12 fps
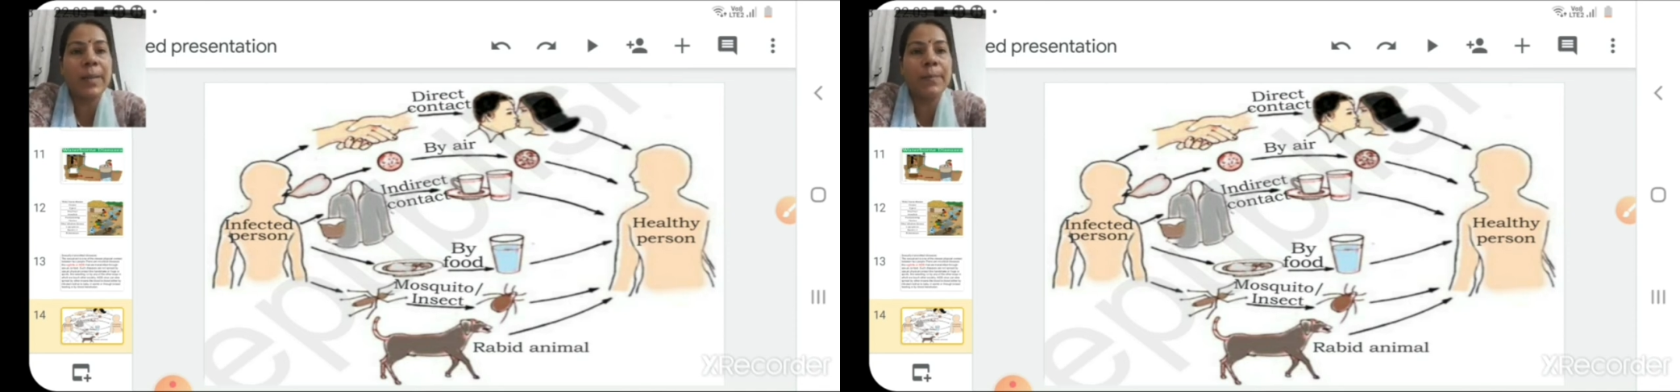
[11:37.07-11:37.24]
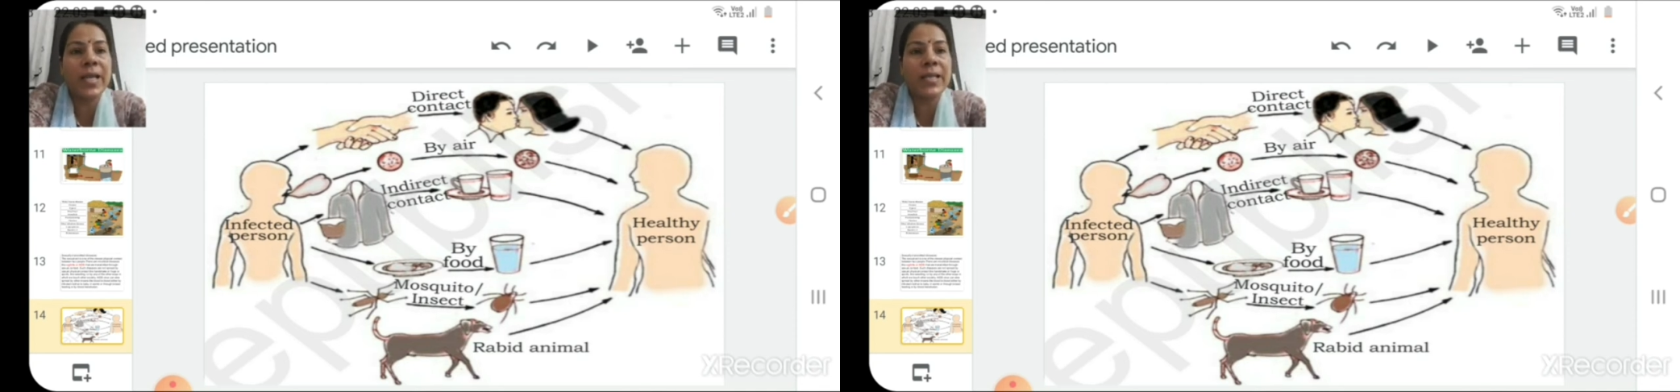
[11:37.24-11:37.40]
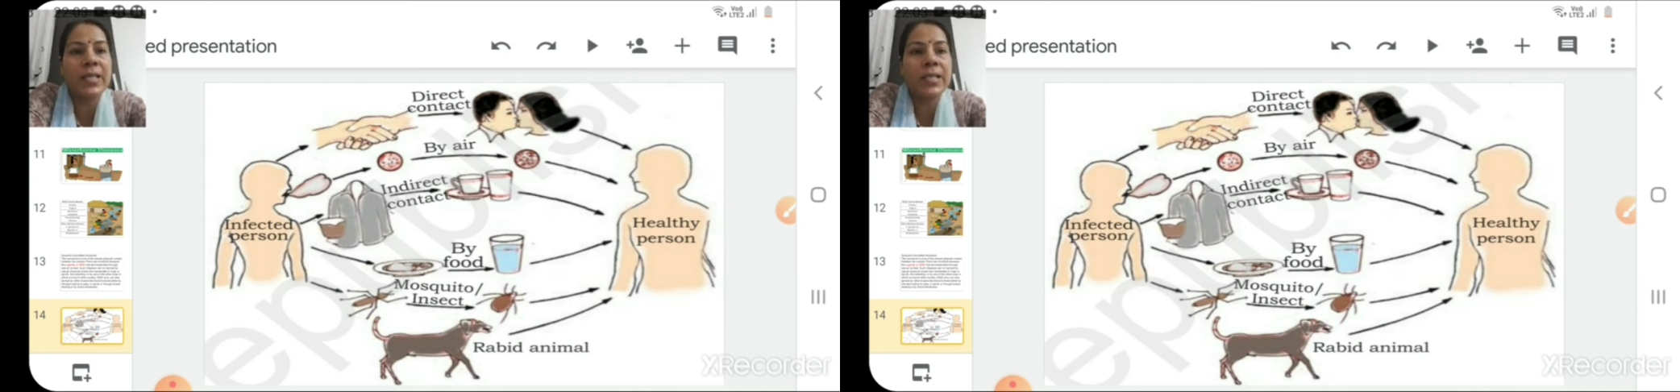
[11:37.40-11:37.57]

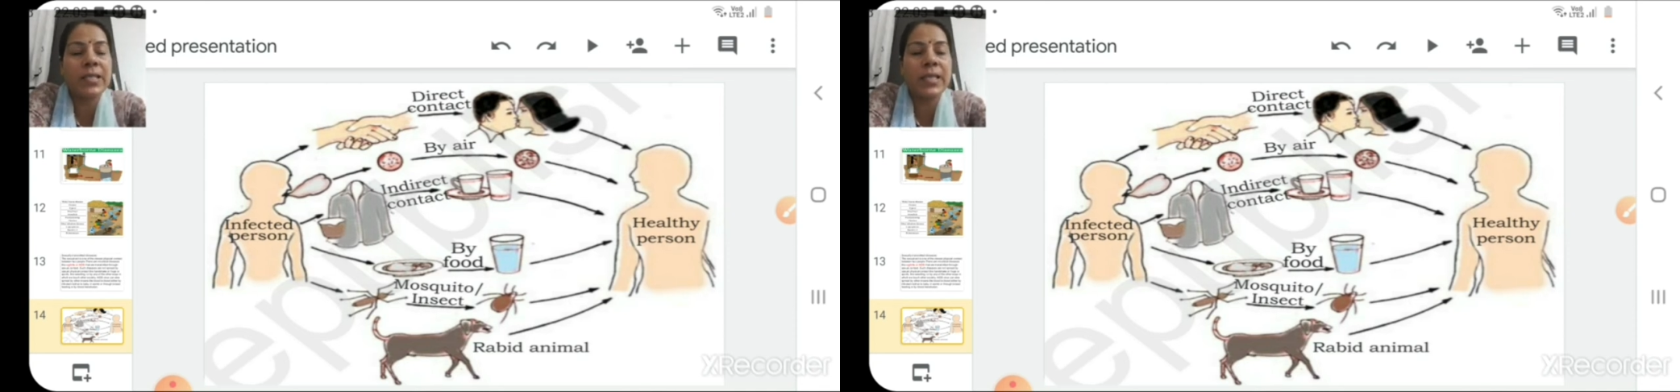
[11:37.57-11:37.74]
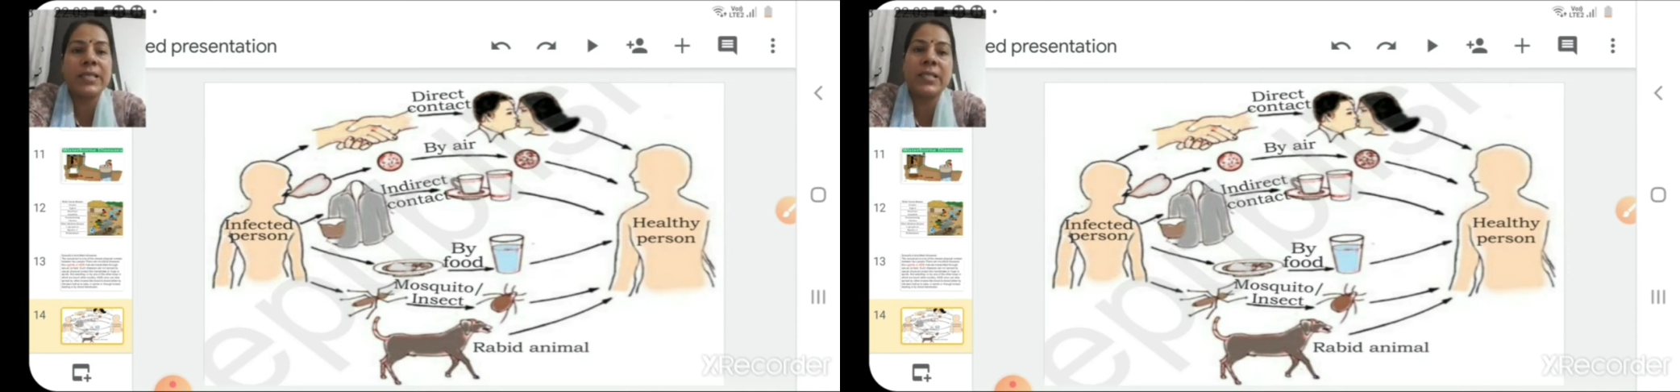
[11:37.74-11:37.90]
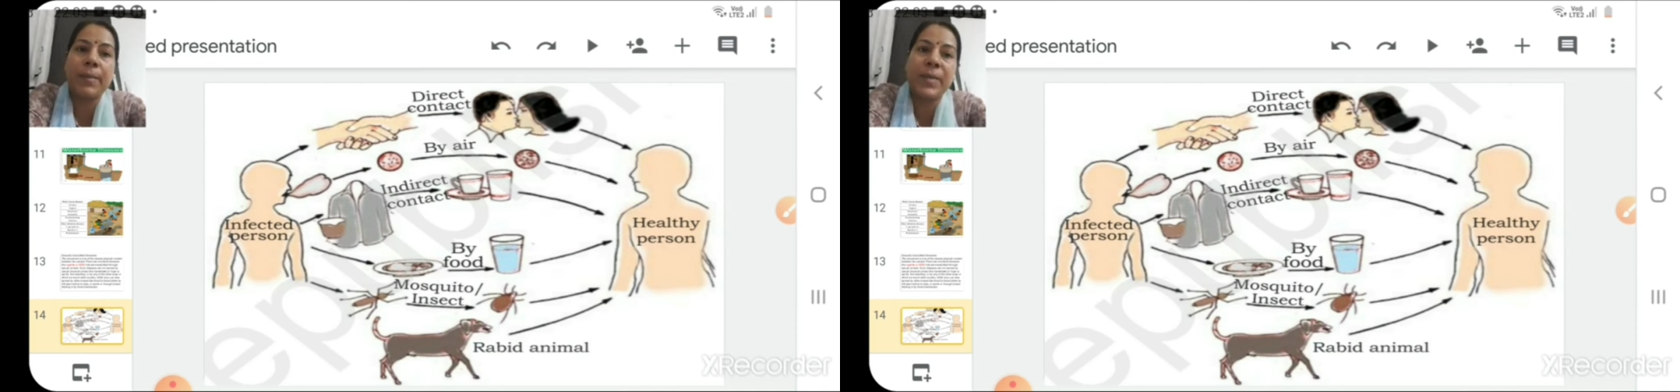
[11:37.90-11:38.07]

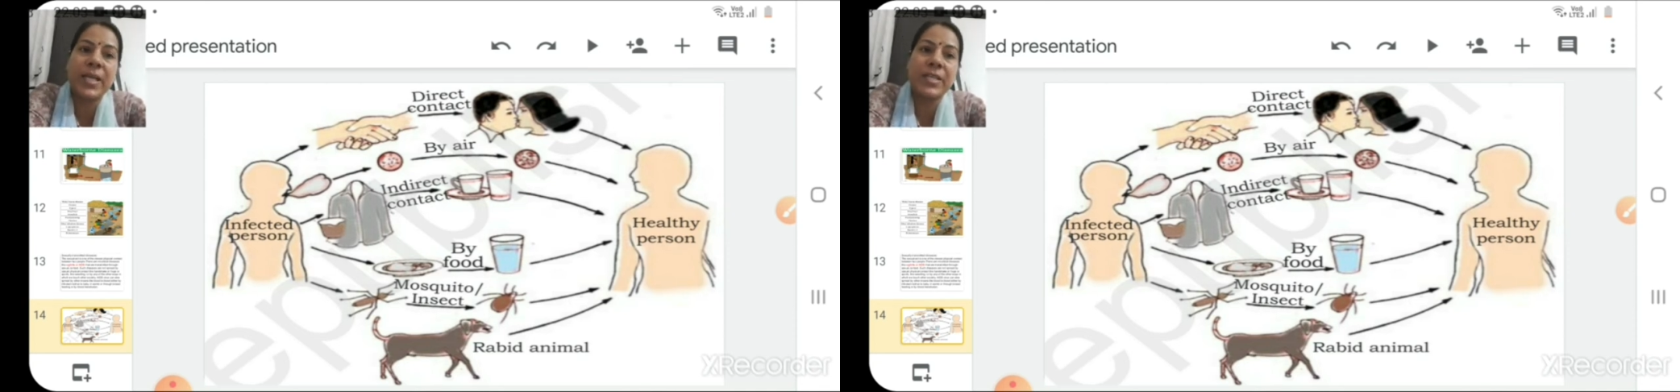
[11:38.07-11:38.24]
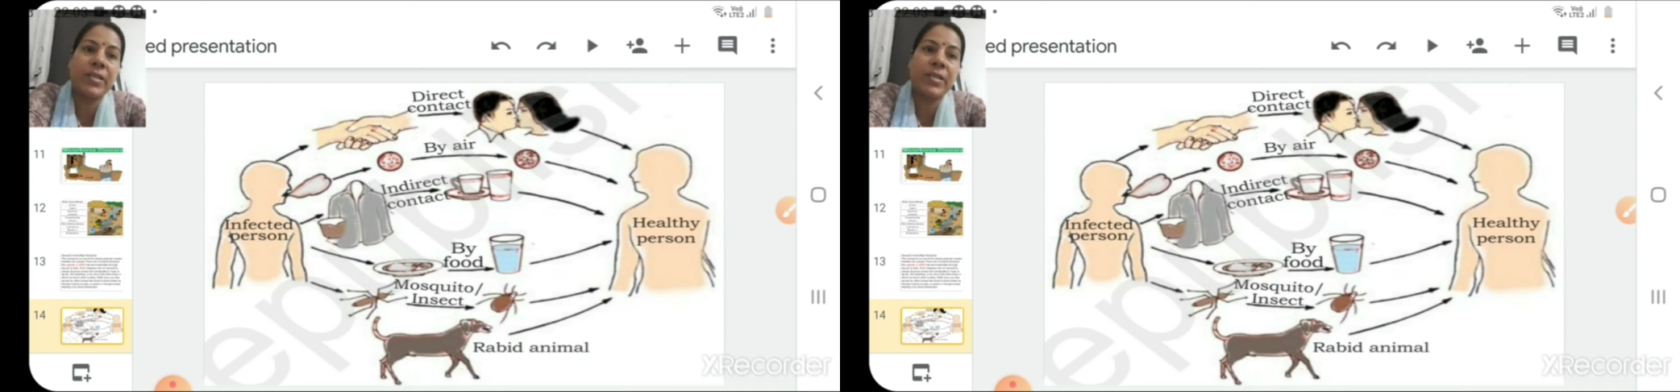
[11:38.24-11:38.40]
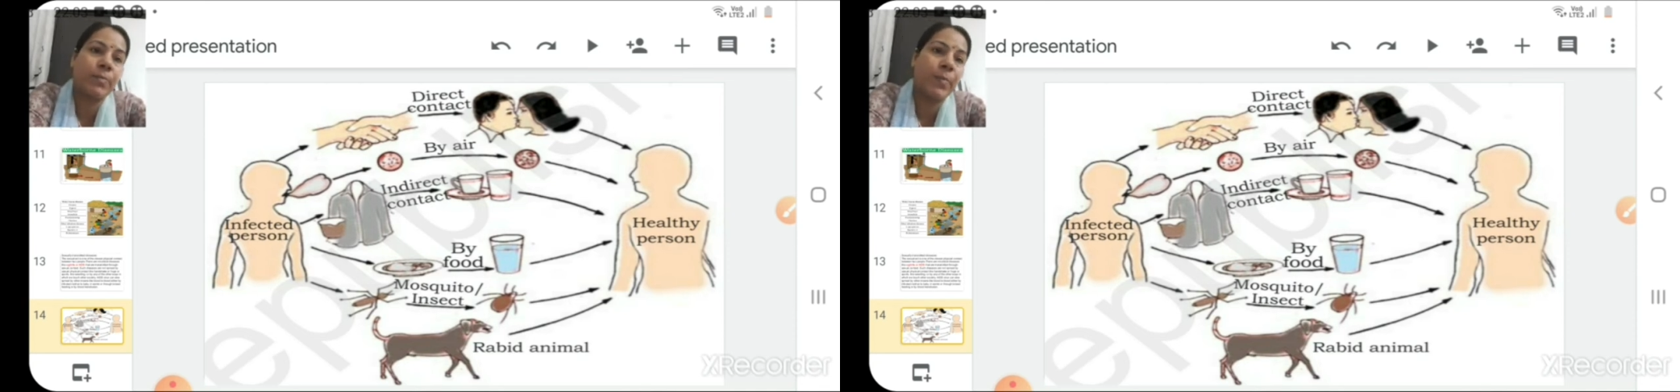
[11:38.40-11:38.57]

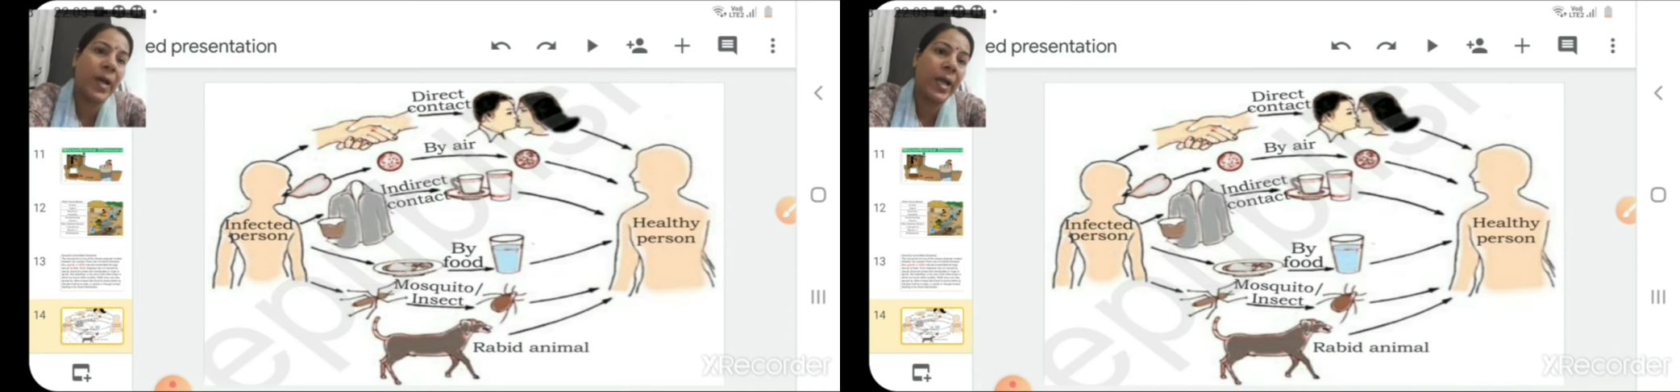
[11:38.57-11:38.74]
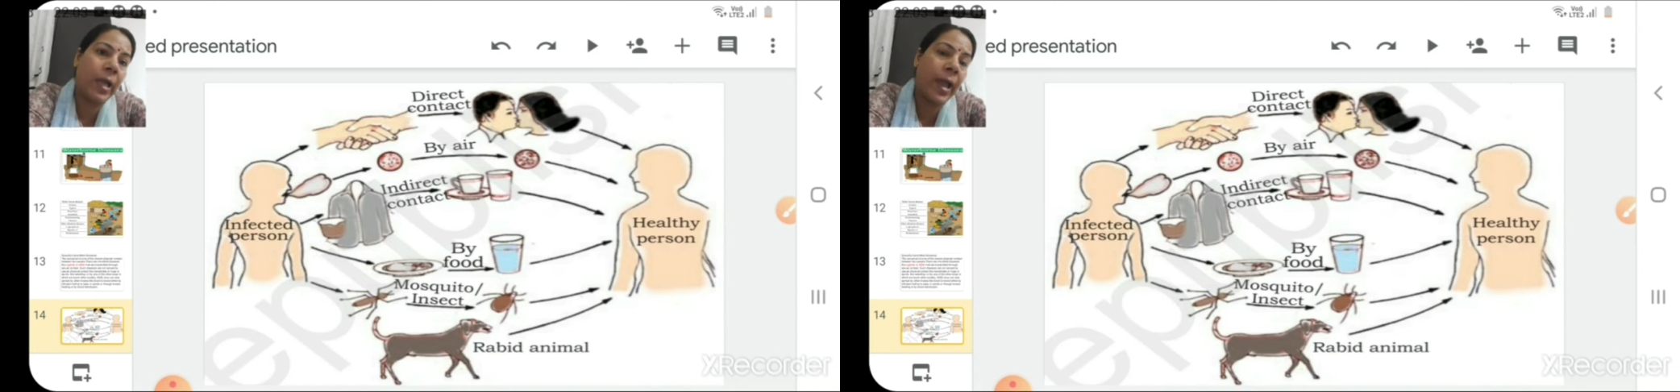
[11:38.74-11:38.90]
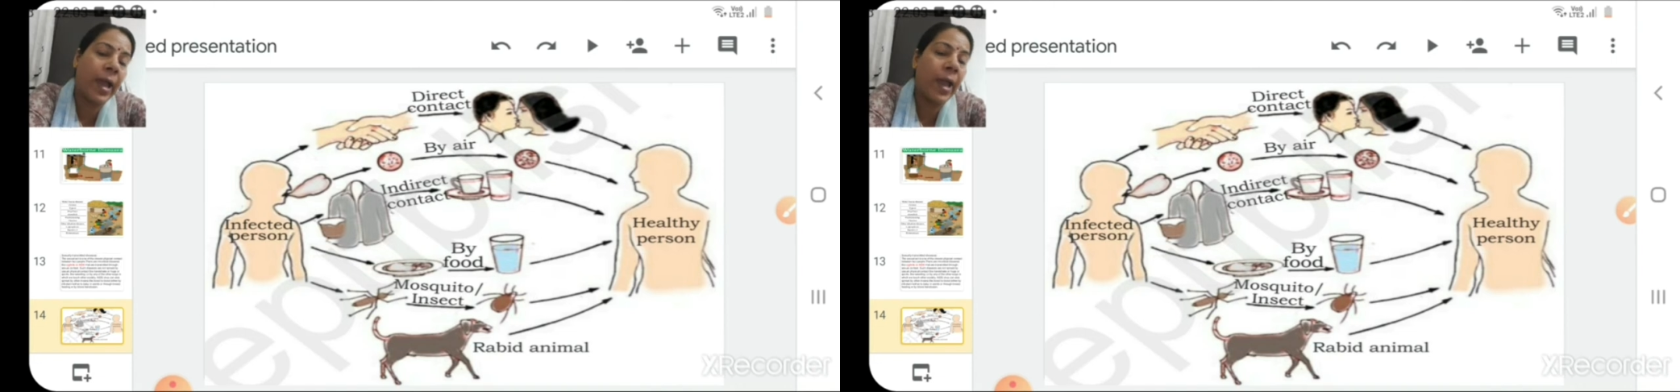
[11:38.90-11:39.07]
cases by
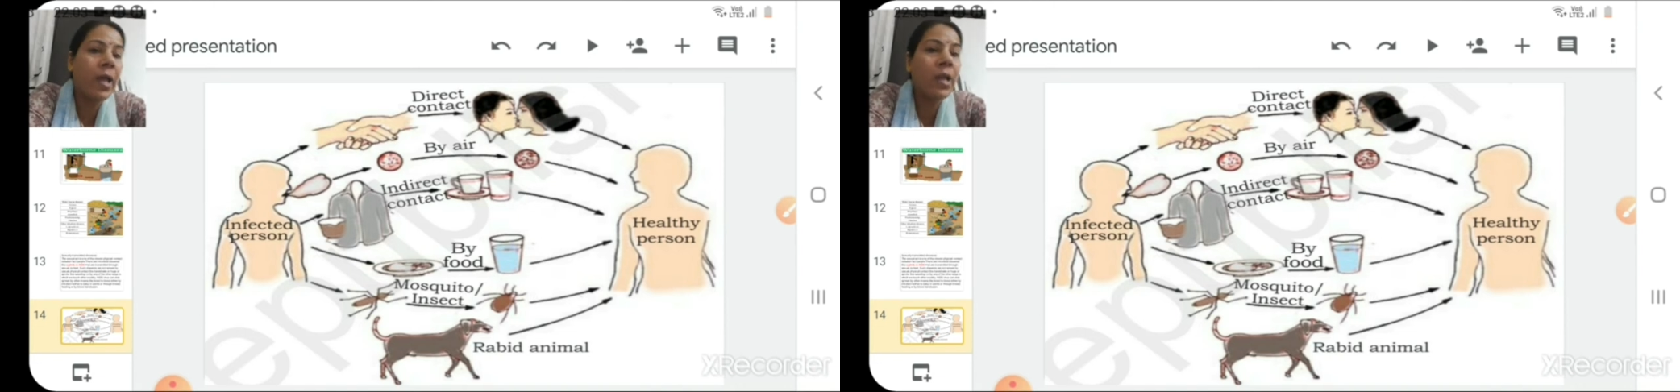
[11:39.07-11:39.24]
air,